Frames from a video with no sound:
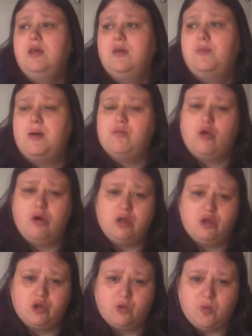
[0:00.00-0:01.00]
but I'm going to
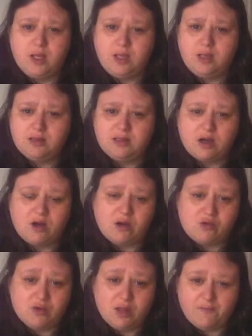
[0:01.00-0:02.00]
just wait until I
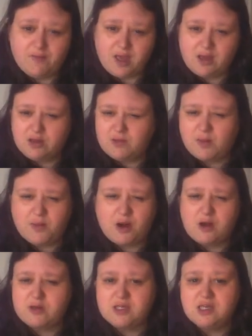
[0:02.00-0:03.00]
go to the vet, because my
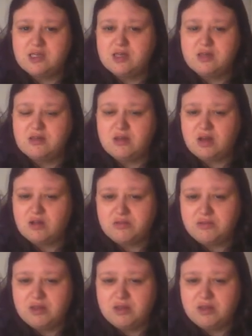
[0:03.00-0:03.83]
brother says that our